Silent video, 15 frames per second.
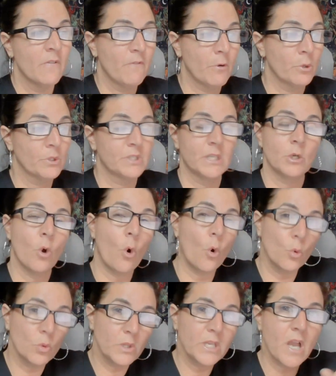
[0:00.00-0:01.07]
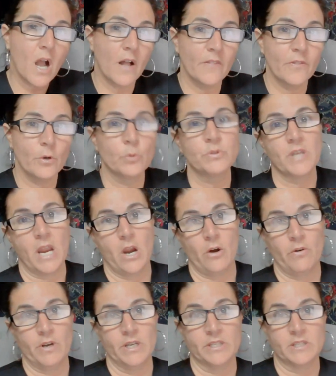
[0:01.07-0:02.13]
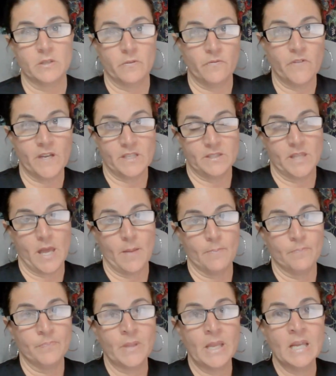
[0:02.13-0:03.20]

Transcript: focusing only on those areas to fix them.